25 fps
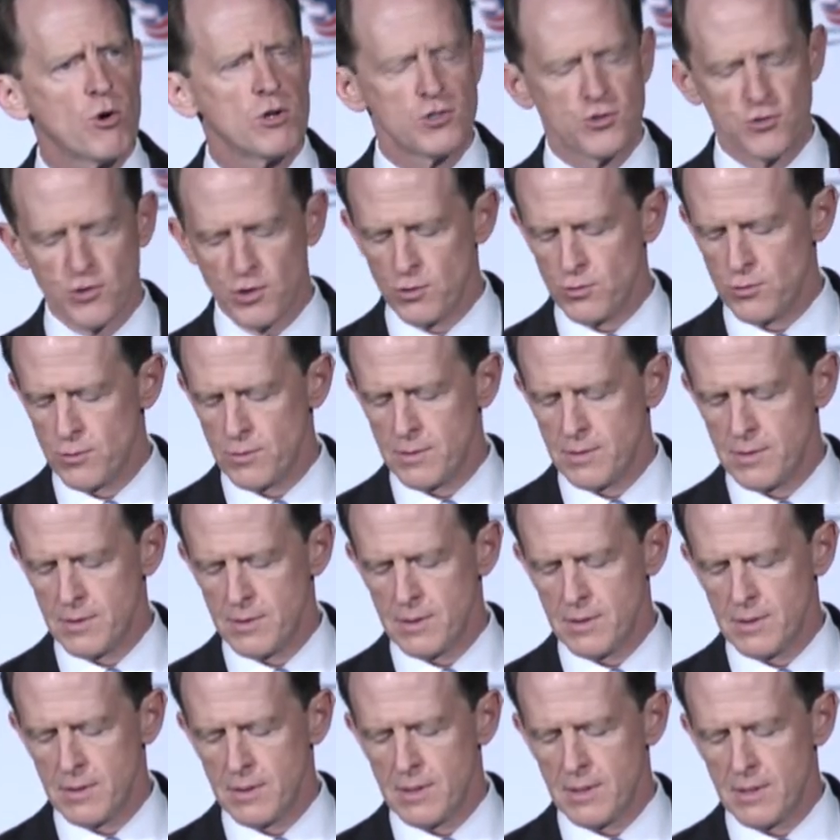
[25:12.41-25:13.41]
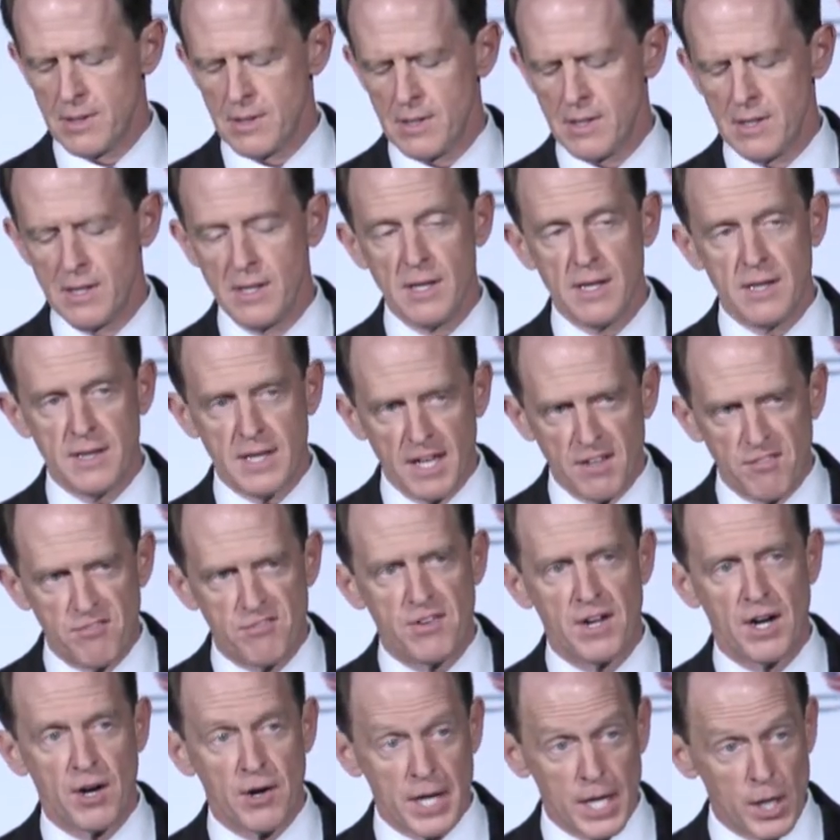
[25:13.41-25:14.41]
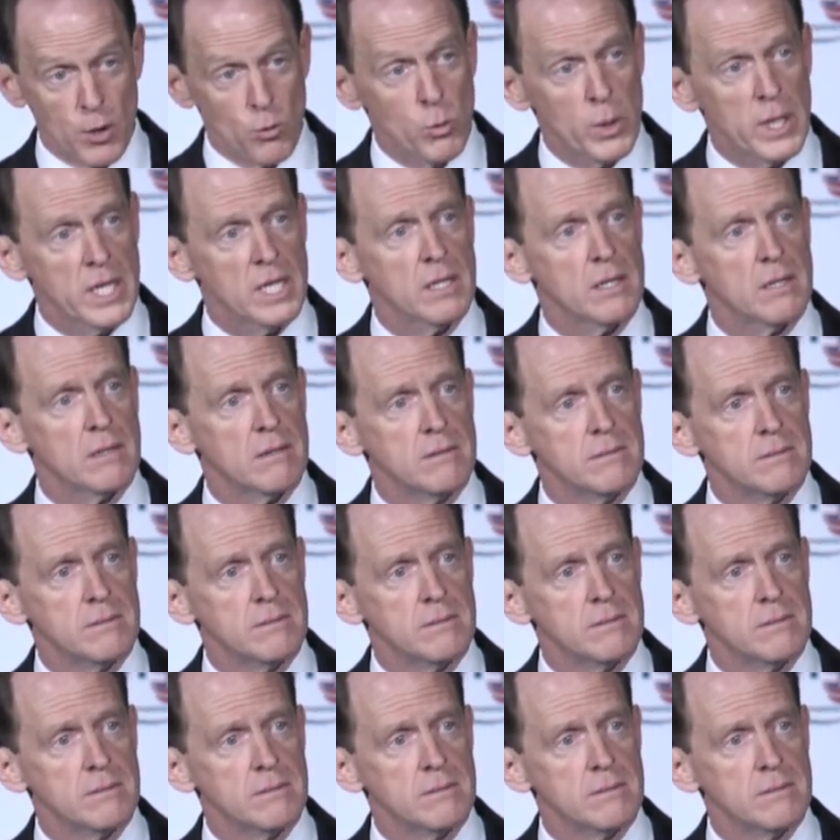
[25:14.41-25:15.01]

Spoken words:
true. They fear he will.